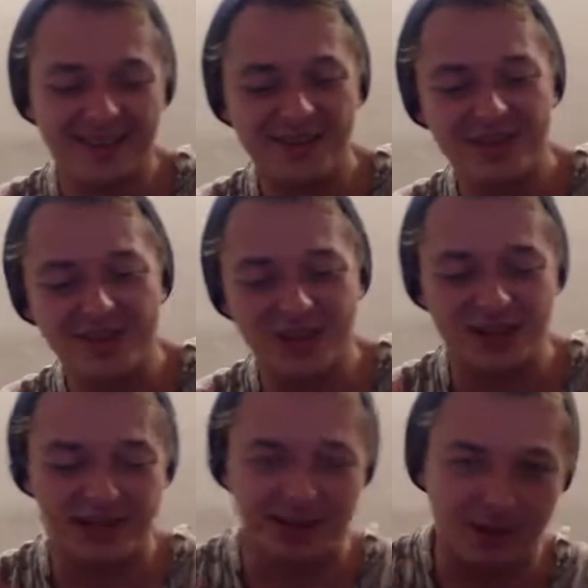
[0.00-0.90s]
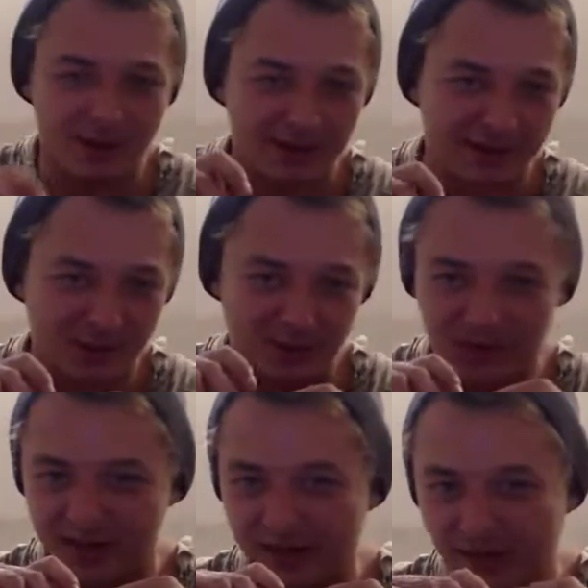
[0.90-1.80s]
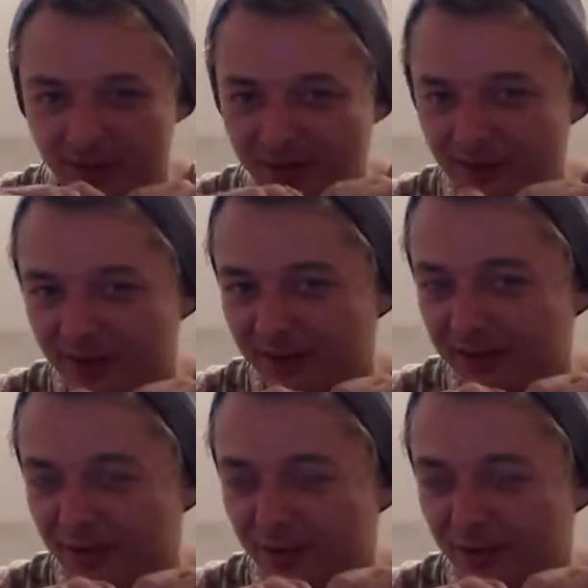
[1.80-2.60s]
Shit, I said about like Dauncey School online, etc.